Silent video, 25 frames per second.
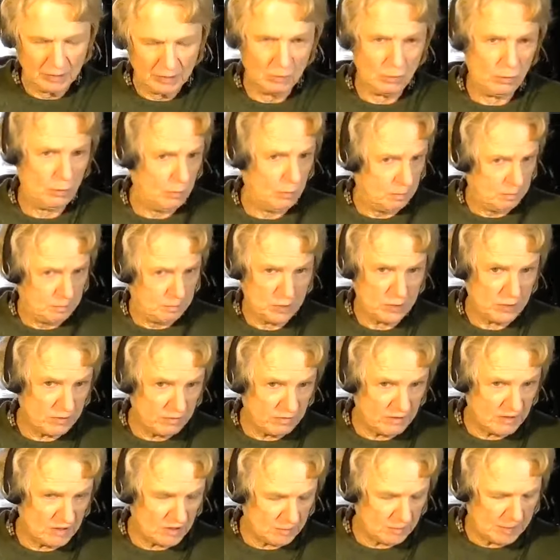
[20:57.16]
all
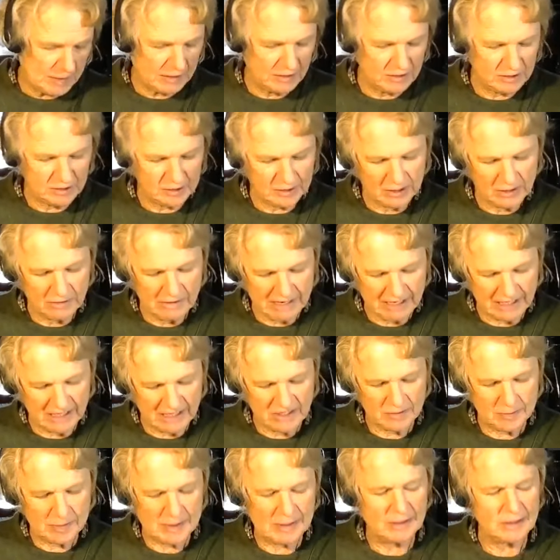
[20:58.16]
beautifully spelt,
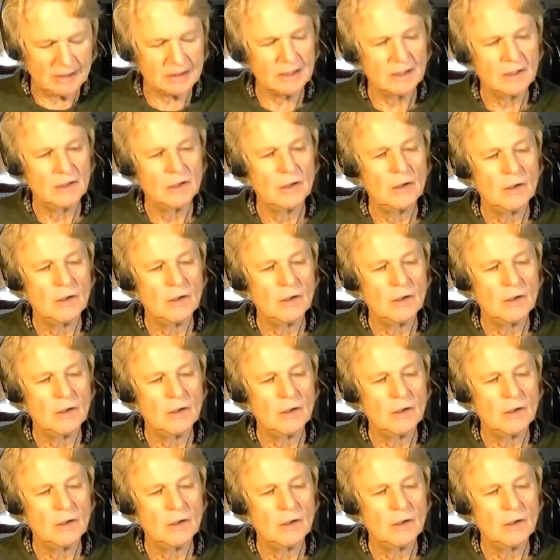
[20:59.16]
correctly spelt,